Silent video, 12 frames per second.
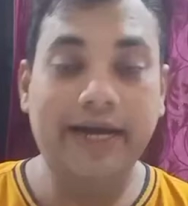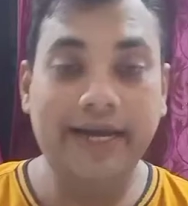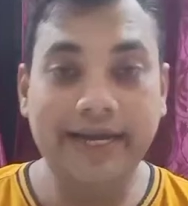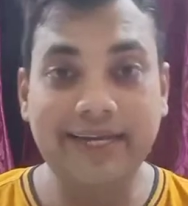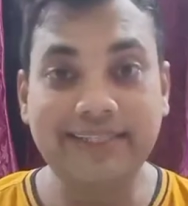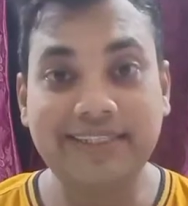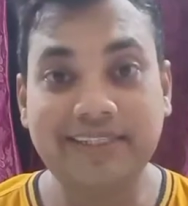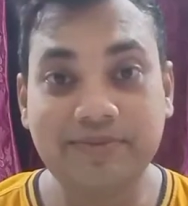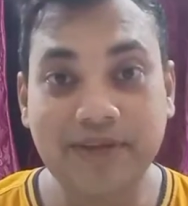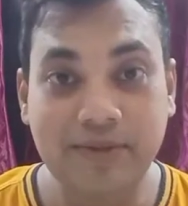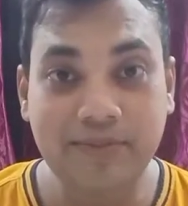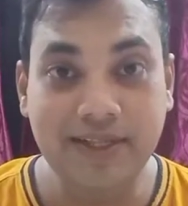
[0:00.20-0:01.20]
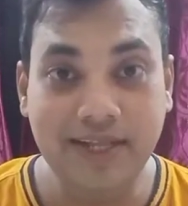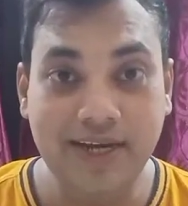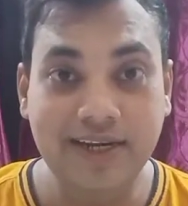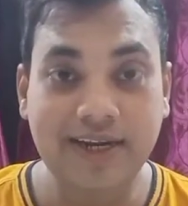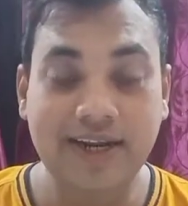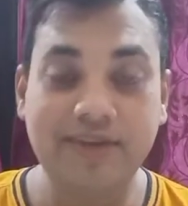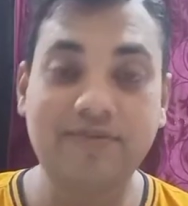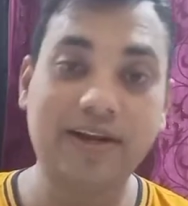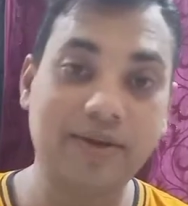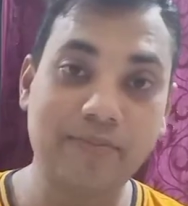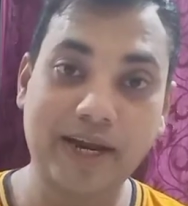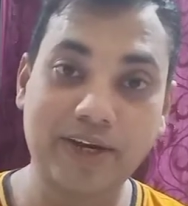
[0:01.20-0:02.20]
Hi guys, it's me Amar Dharkar and
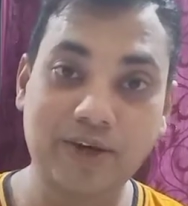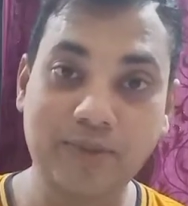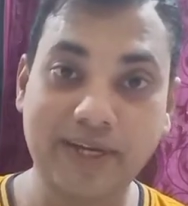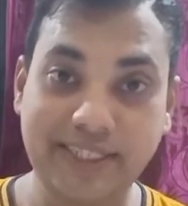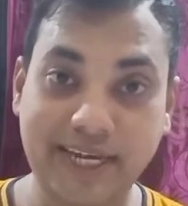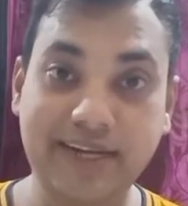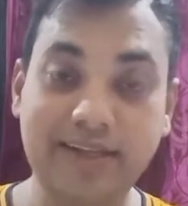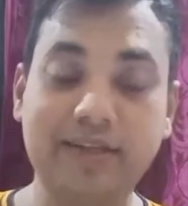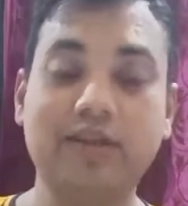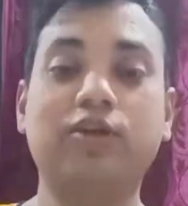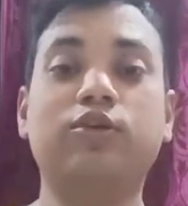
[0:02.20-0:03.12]
welcome back to my channel.